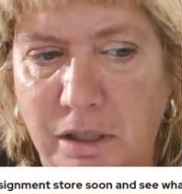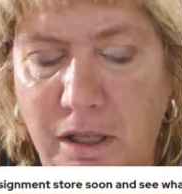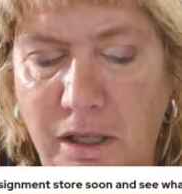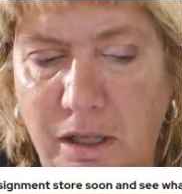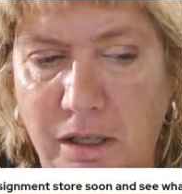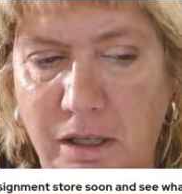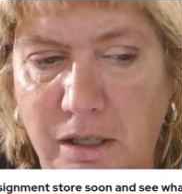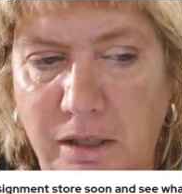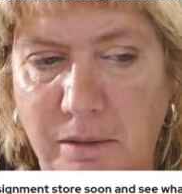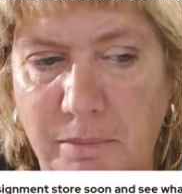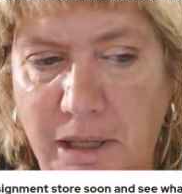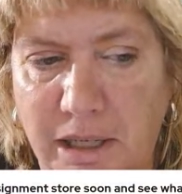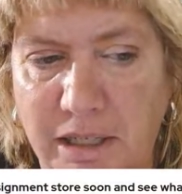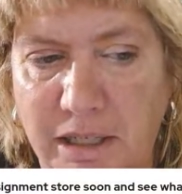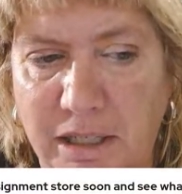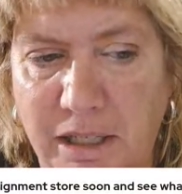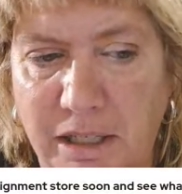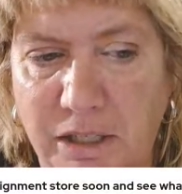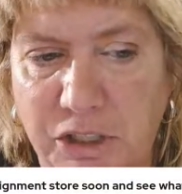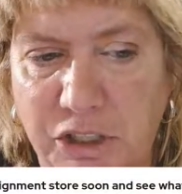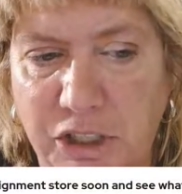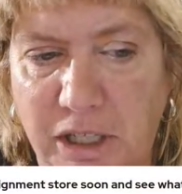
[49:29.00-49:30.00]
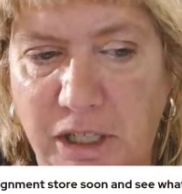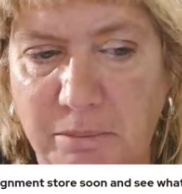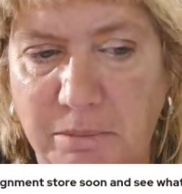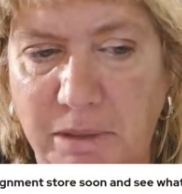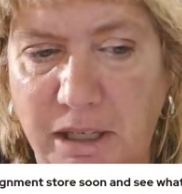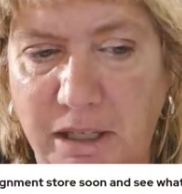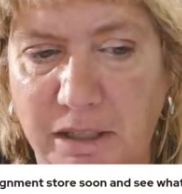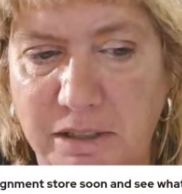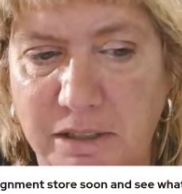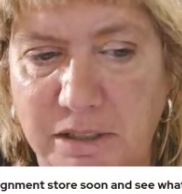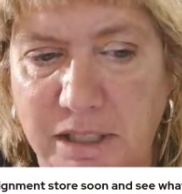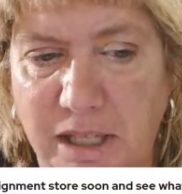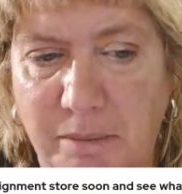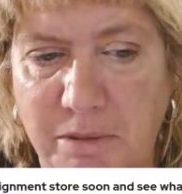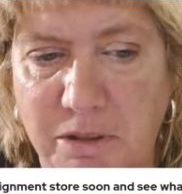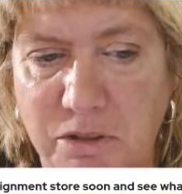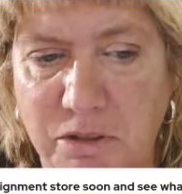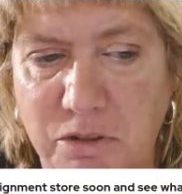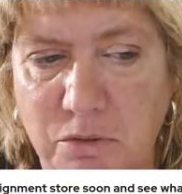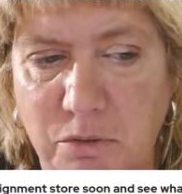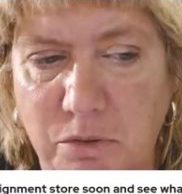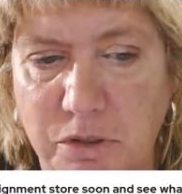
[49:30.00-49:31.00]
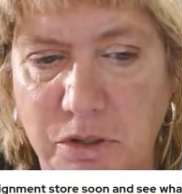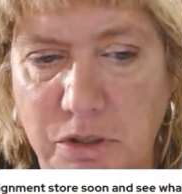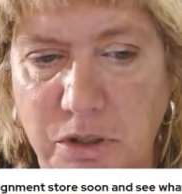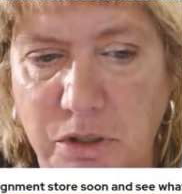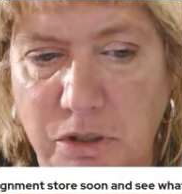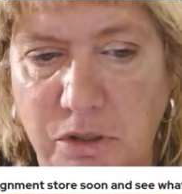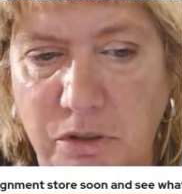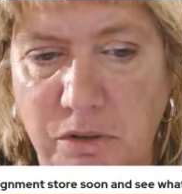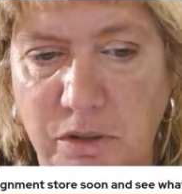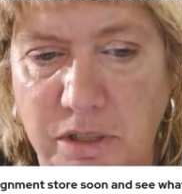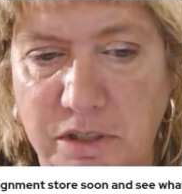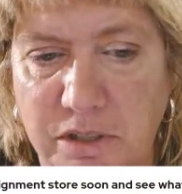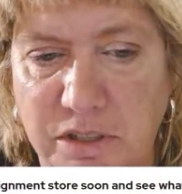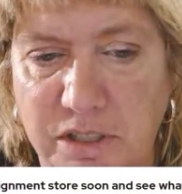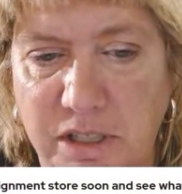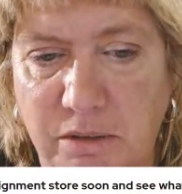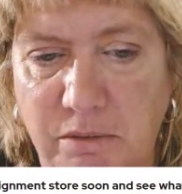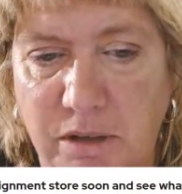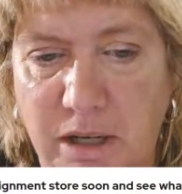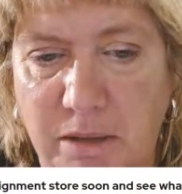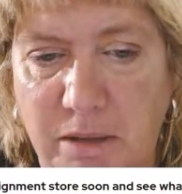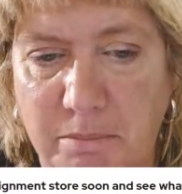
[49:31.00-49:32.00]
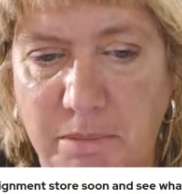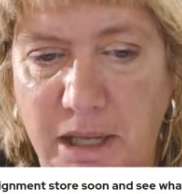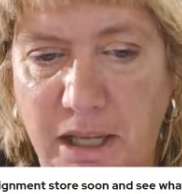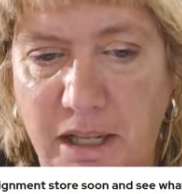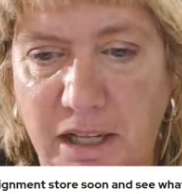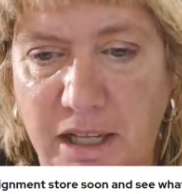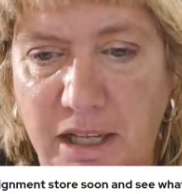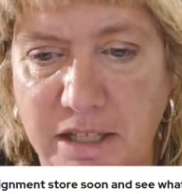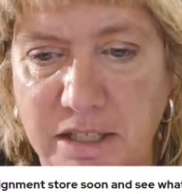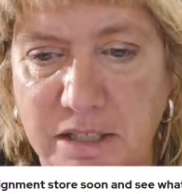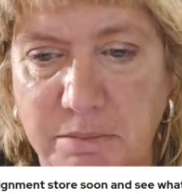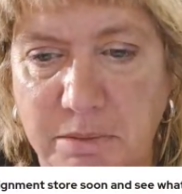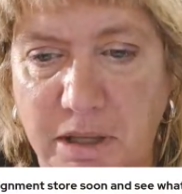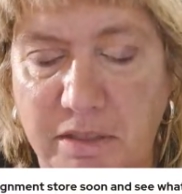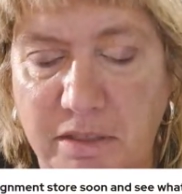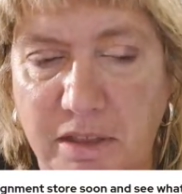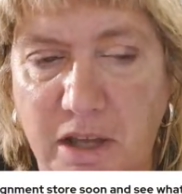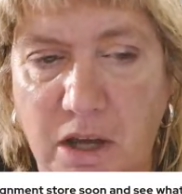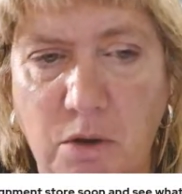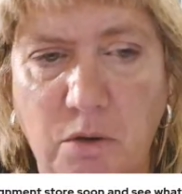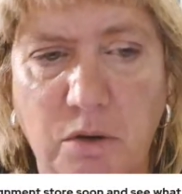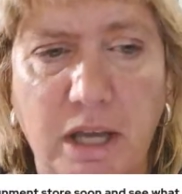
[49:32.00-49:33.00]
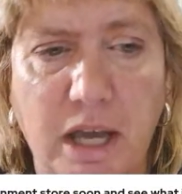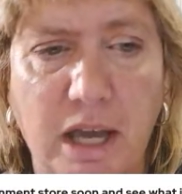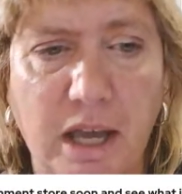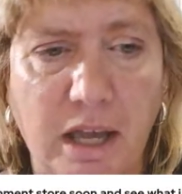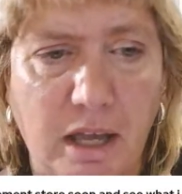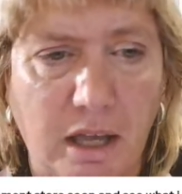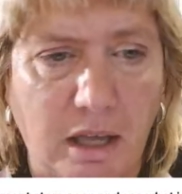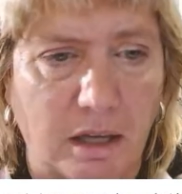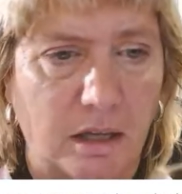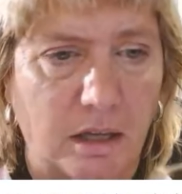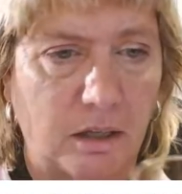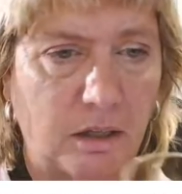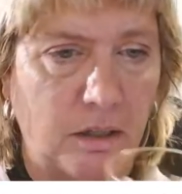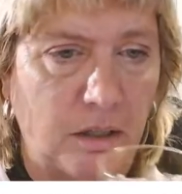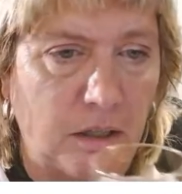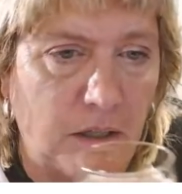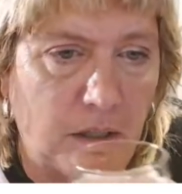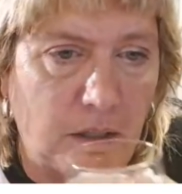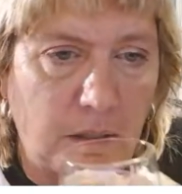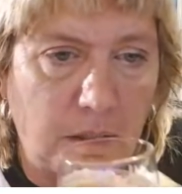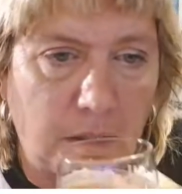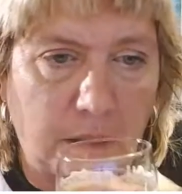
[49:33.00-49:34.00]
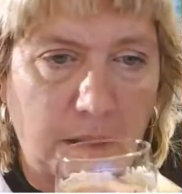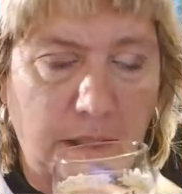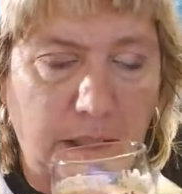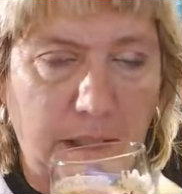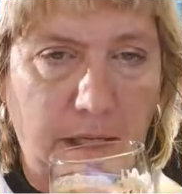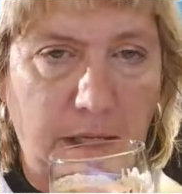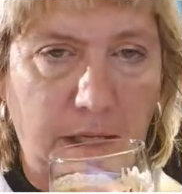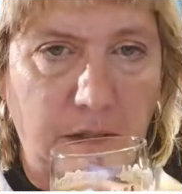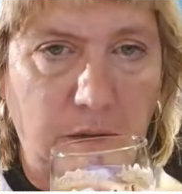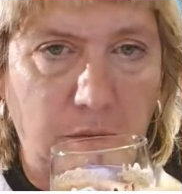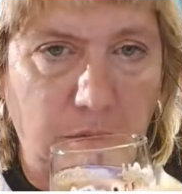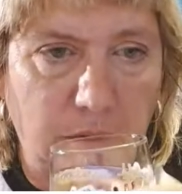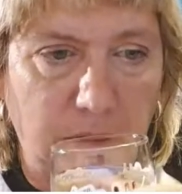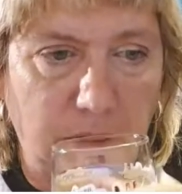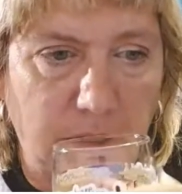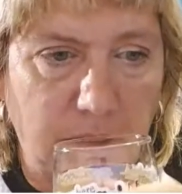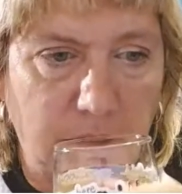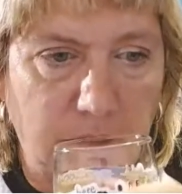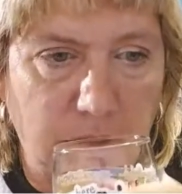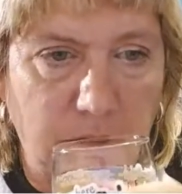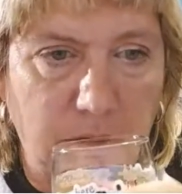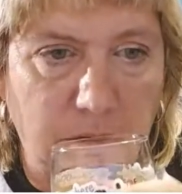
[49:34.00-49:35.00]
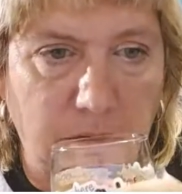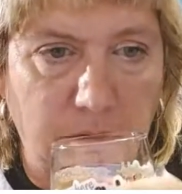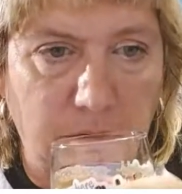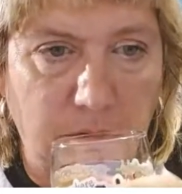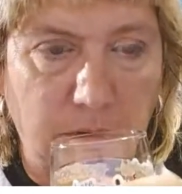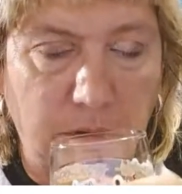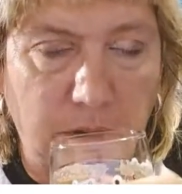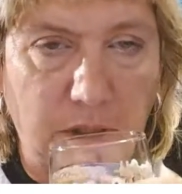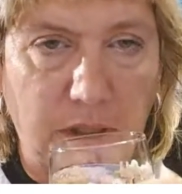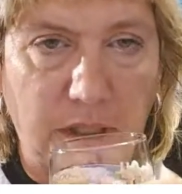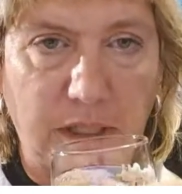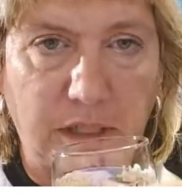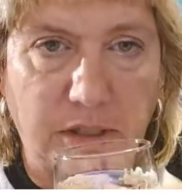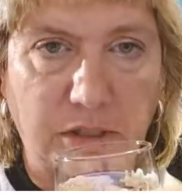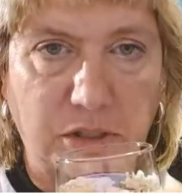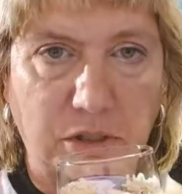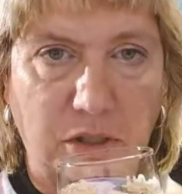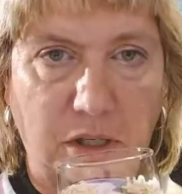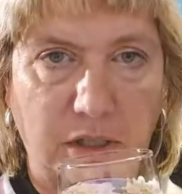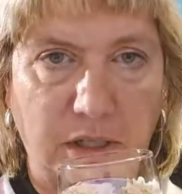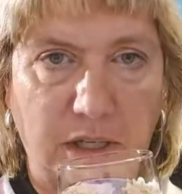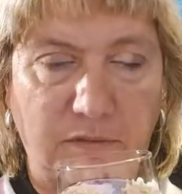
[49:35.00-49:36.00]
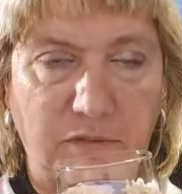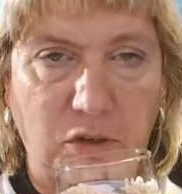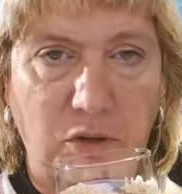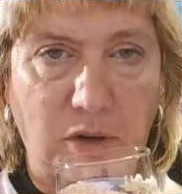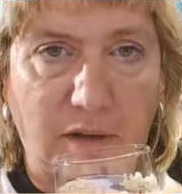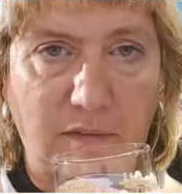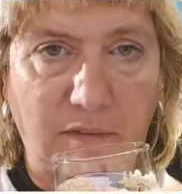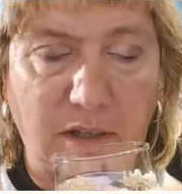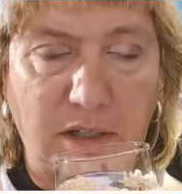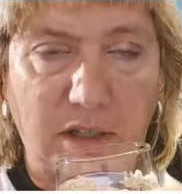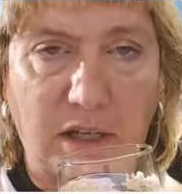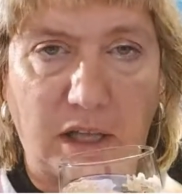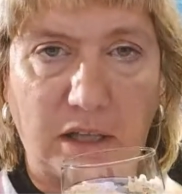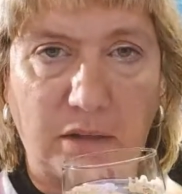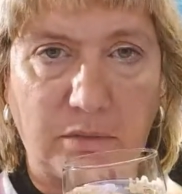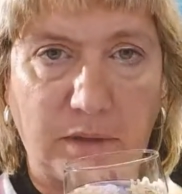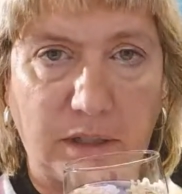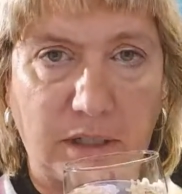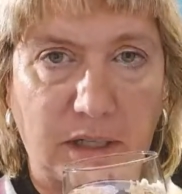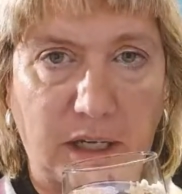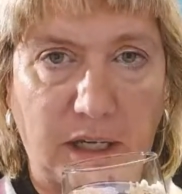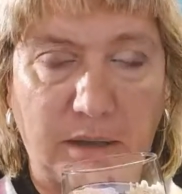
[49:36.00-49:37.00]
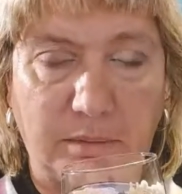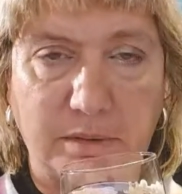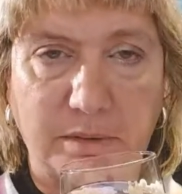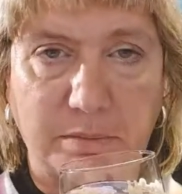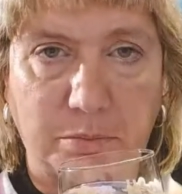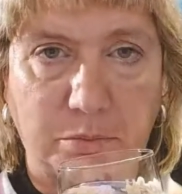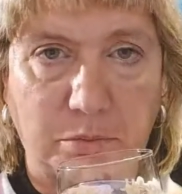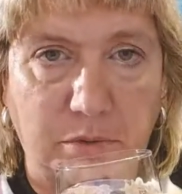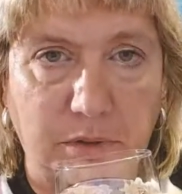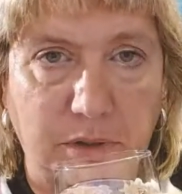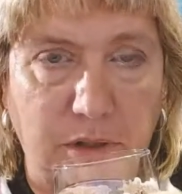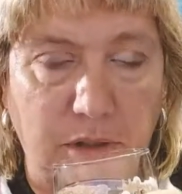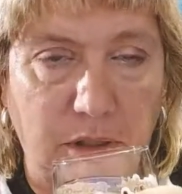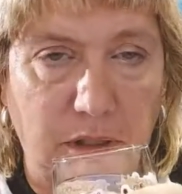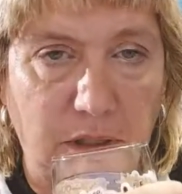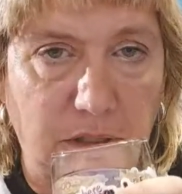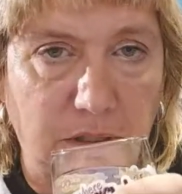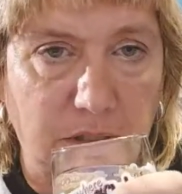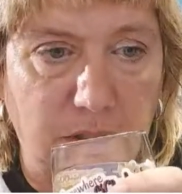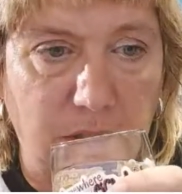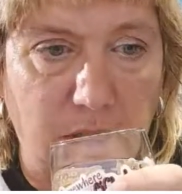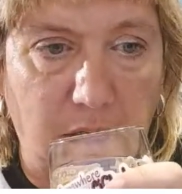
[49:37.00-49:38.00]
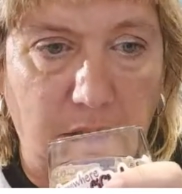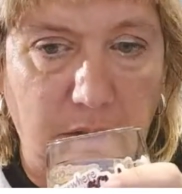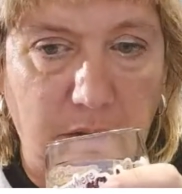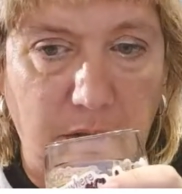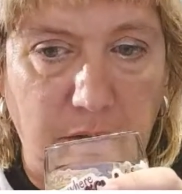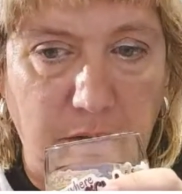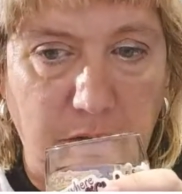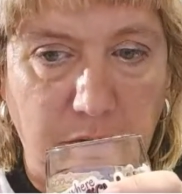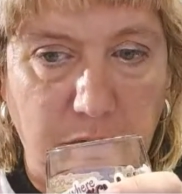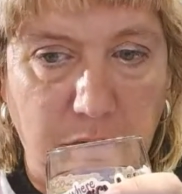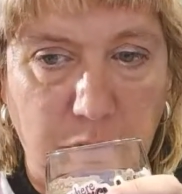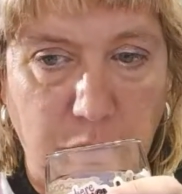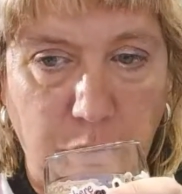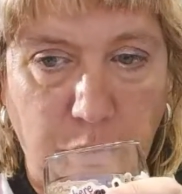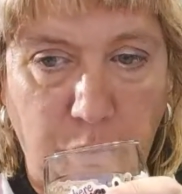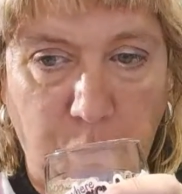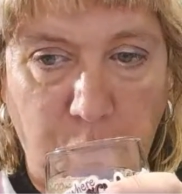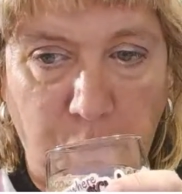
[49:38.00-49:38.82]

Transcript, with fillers: Um, I need to check my consignment store soon and see what I made last month. Oh, yeah. Yeah, you really do. You need to start. If you have any Halloween items, boy, you need to stock those.